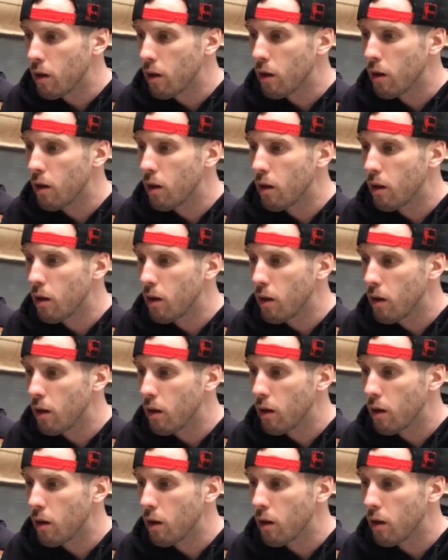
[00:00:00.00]

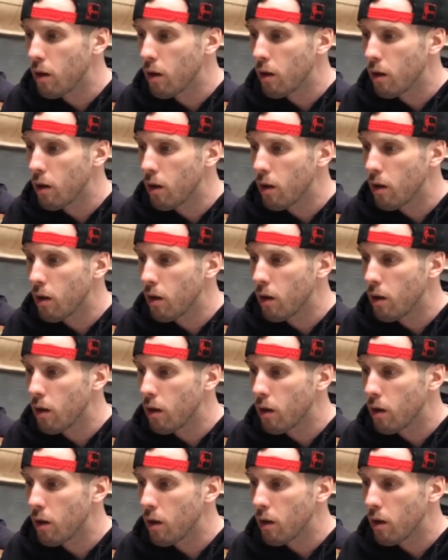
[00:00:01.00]

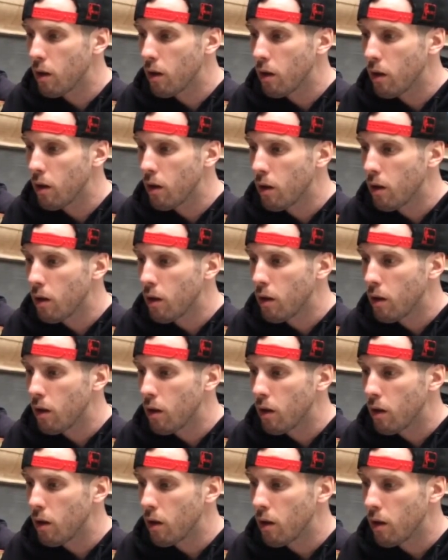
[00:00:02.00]

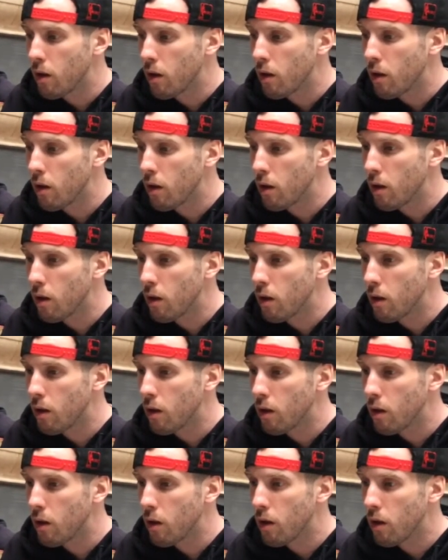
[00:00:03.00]

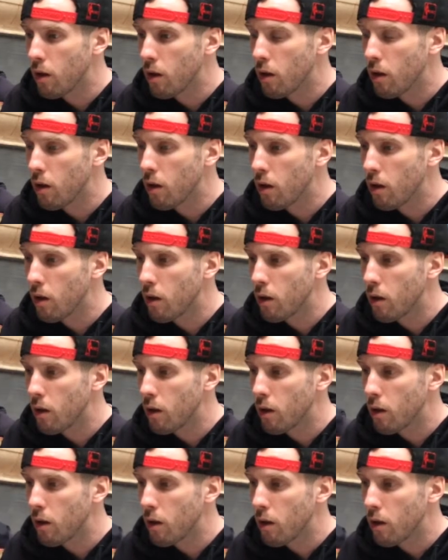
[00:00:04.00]

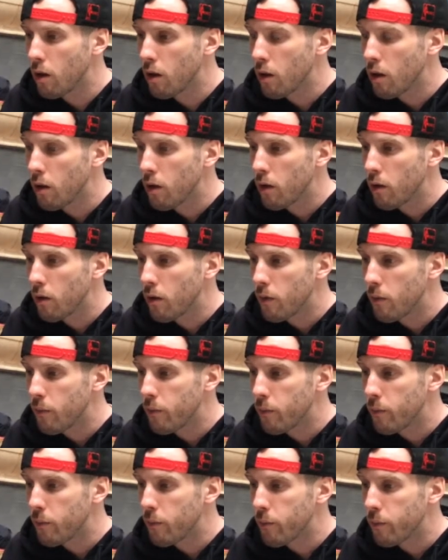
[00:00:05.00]

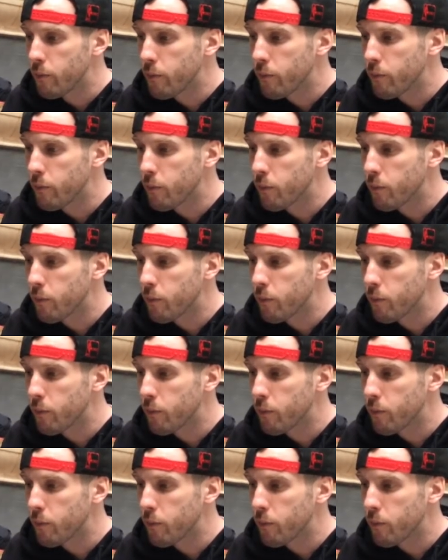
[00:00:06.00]
The person shown says nothing.